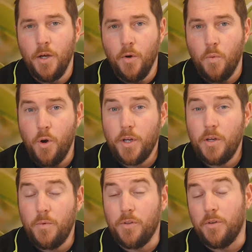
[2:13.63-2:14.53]

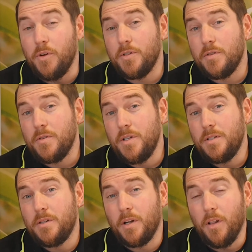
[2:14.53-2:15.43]
Working with
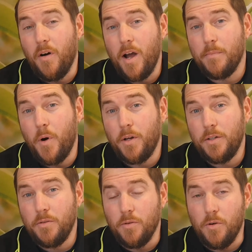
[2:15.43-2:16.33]
nurseries that are
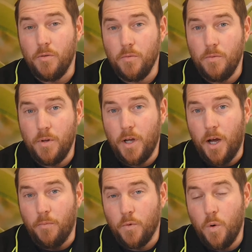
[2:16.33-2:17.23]
like-minded or
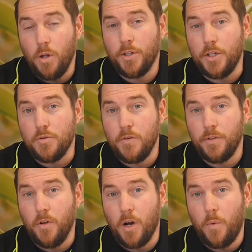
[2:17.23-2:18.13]
quality
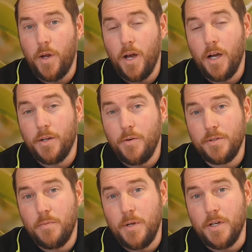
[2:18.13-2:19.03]
driven like we are can
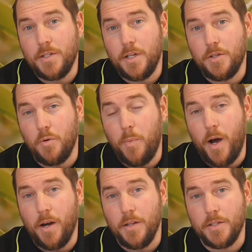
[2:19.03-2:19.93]
also be an essential
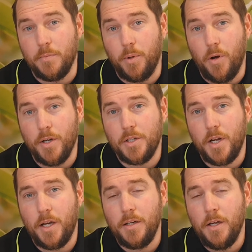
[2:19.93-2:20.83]
part of the supply
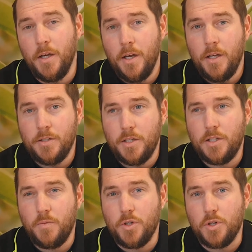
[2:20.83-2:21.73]
chain, just
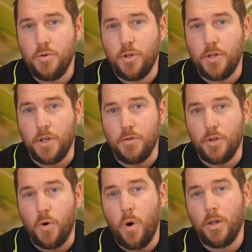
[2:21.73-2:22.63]
to ensure that the
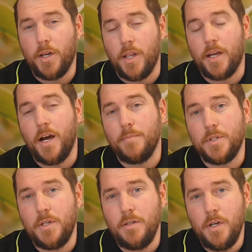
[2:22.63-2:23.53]
quality that comes
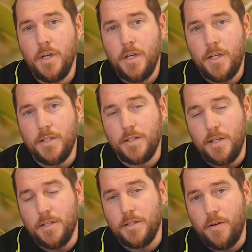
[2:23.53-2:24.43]
in
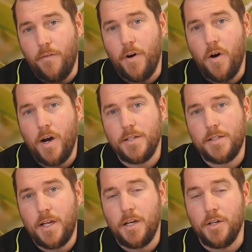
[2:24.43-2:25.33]
is of a high
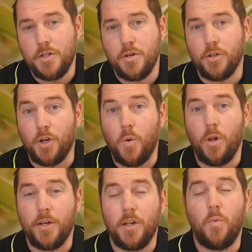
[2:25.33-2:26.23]
standard, ensuring the
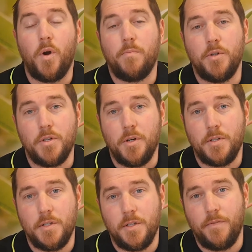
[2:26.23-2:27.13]
quality that we
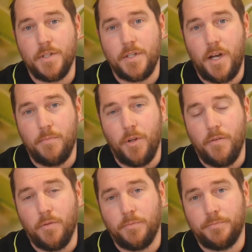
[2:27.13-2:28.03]
produce is at the same level.